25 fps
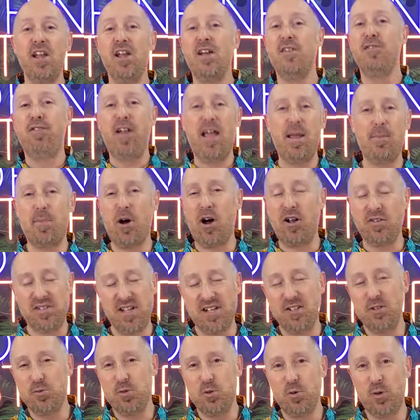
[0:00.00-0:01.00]
Flair
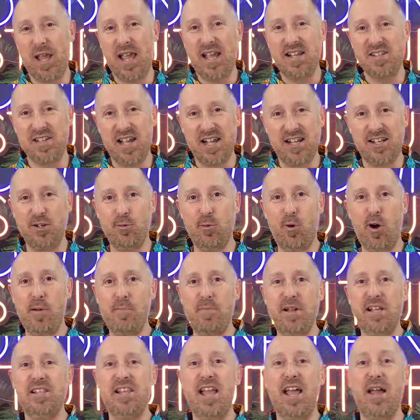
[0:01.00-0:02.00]
bartenders will get exactly what I
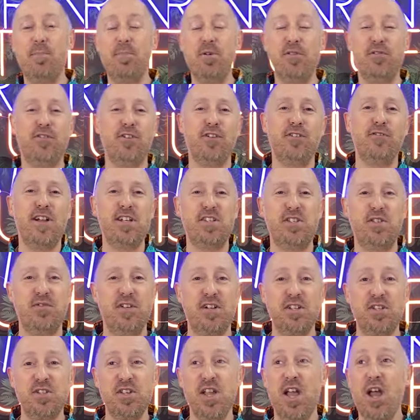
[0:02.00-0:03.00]
mean there. But for the rest of
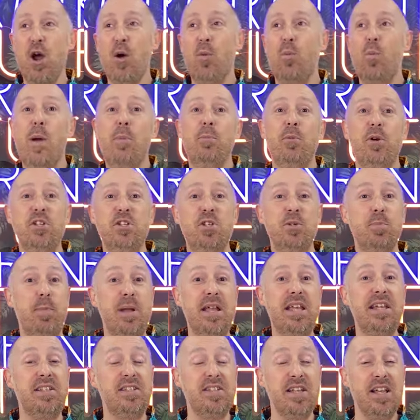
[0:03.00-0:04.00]
us, when we're
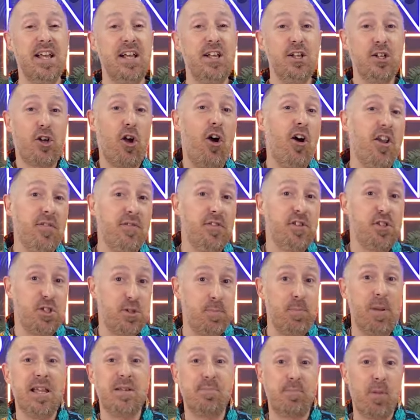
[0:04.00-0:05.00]
speed
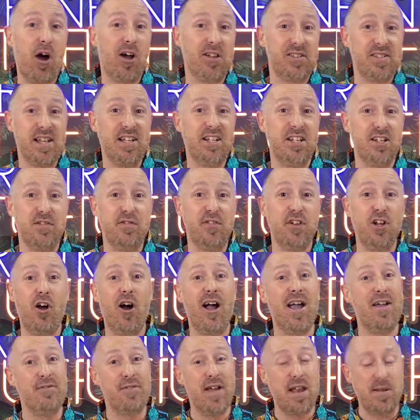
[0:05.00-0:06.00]
bartending, if you
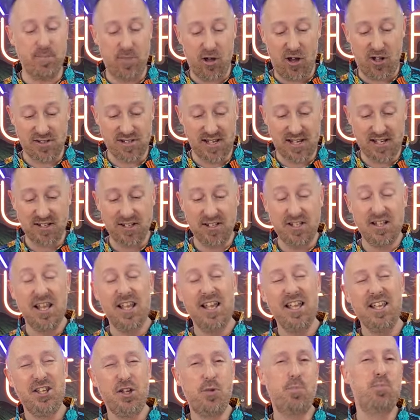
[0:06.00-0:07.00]
like, event bartending,
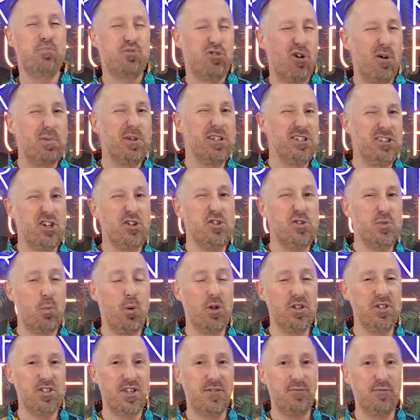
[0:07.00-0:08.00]
you probably do
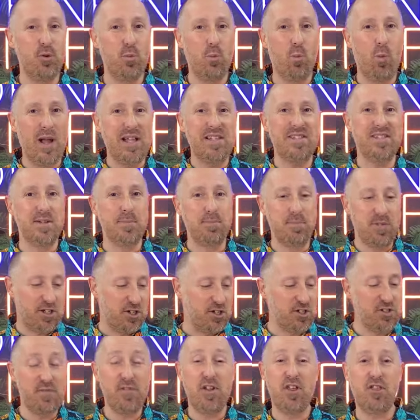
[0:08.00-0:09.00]
want something weighted
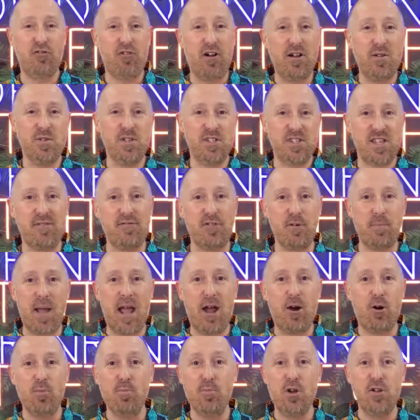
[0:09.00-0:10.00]
because if you're throwing stuff
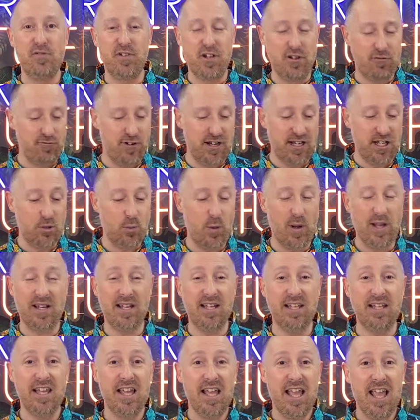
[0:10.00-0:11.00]
about or moving it really
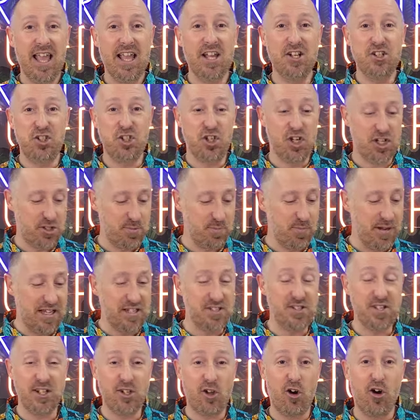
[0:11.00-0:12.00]
quickly, it just
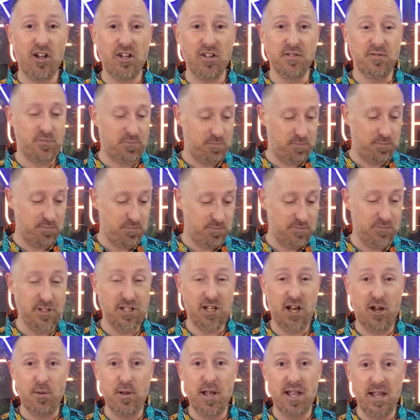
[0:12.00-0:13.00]
means it kind of, you
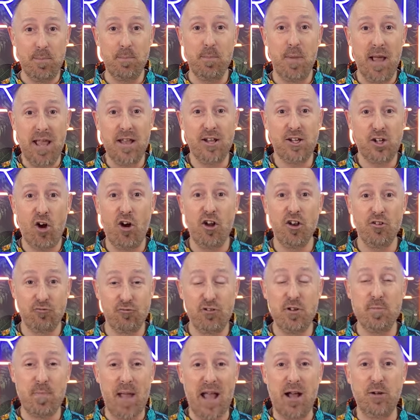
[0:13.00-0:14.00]
know, it kind of
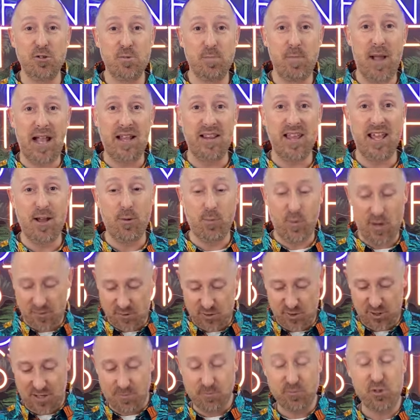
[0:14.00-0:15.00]
rebounds back there, whereas
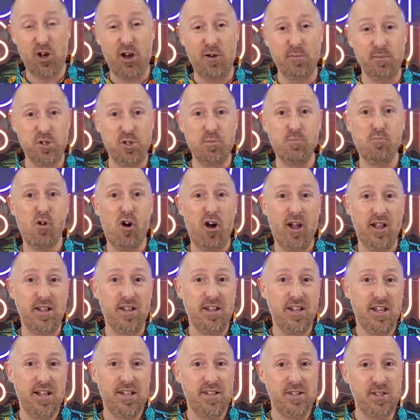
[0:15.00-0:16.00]
sometimes you might
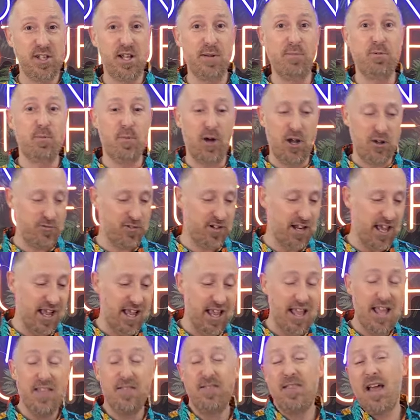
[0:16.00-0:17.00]
slip them over there.
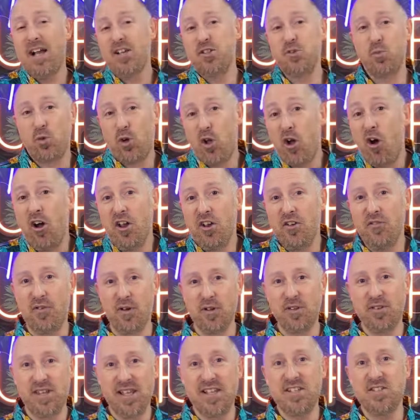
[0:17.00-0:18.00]
That's kind of a
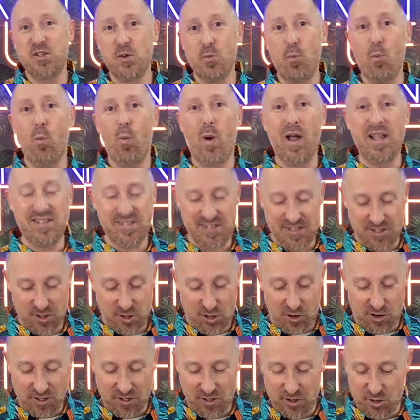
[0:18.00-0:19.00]
decent weighted
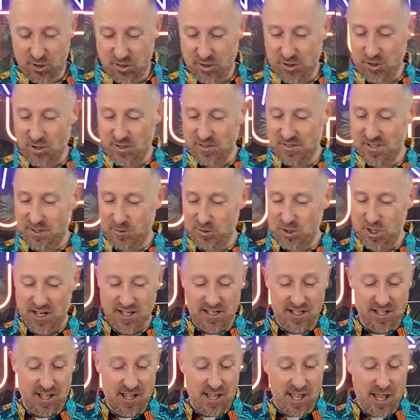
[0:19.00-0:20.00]
kind of cocktail
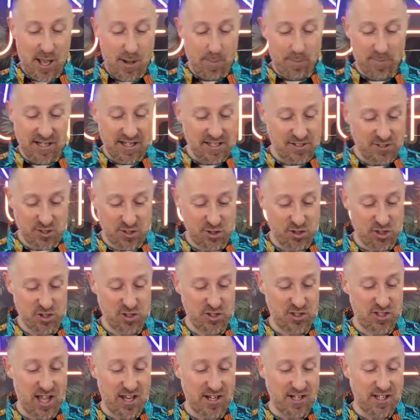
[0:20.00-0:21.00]
shaker. But this is just
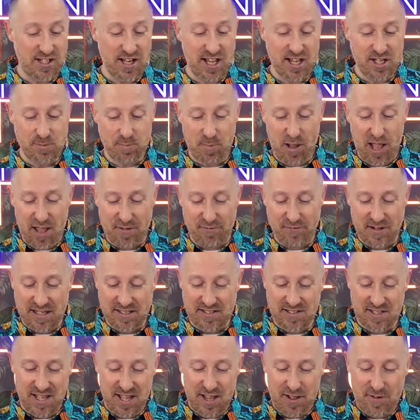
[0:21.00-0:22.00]
stunning. It's
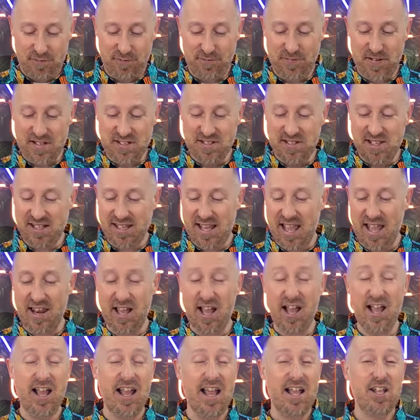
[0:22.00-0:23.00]
perfect, fits
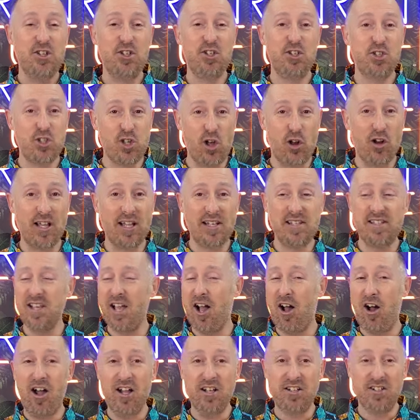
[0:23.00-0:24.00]
together, solid.
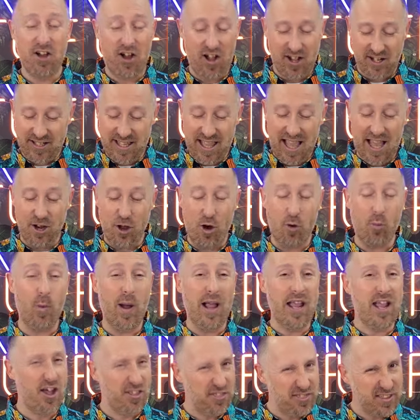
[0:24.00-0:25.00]
I cannot
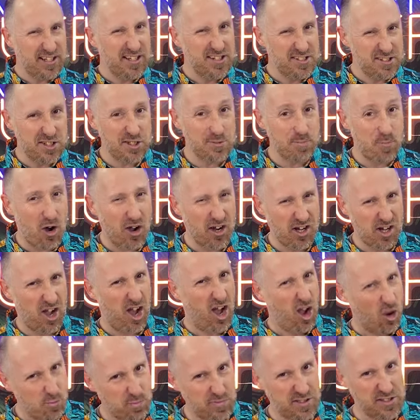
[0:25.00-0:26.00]
wait. I think this is mine. I
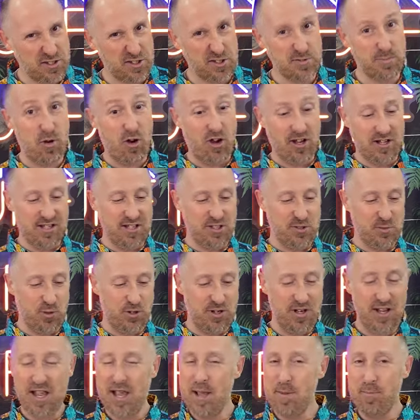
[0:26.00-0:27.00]
hope this is mine, this one,
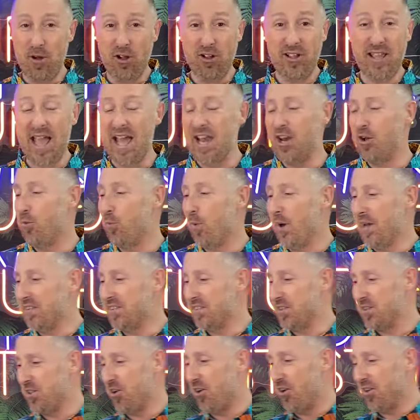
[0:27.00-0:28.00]
but I cannot wait to
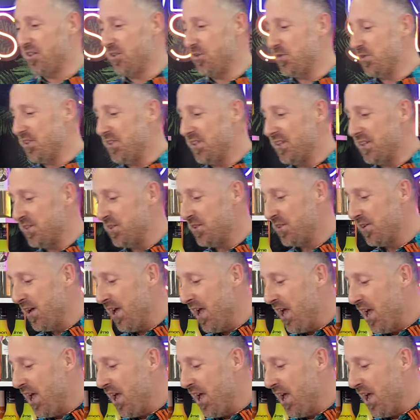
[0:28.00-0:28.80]
start using this.